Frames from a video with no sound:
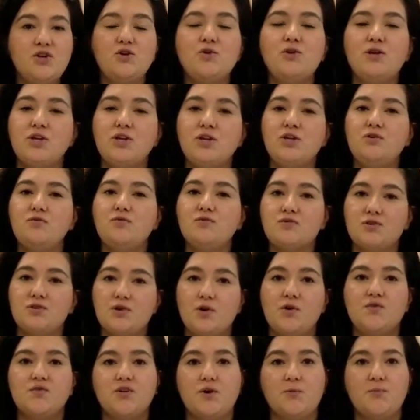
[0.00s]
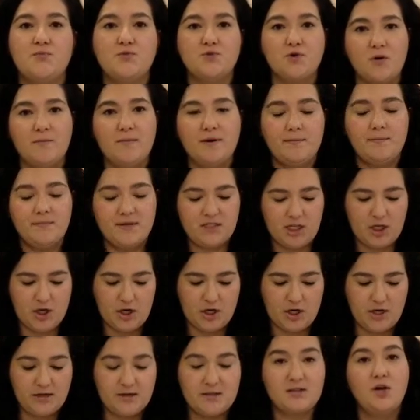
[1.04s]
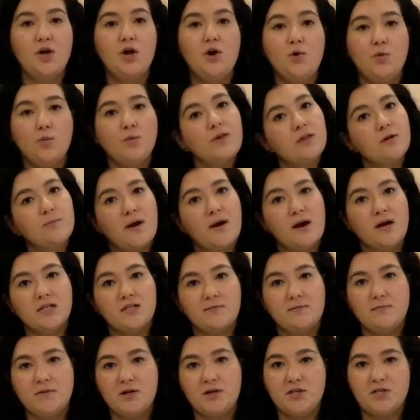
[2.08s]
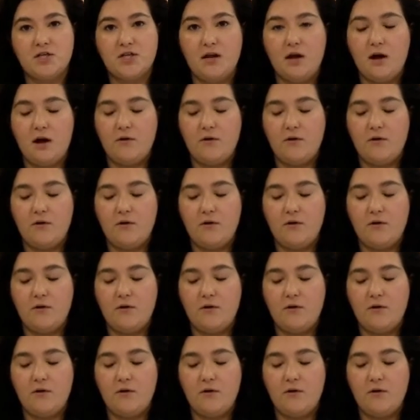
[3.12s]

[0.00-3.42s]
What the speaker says: you can use those absorbent materials with your parents' permission,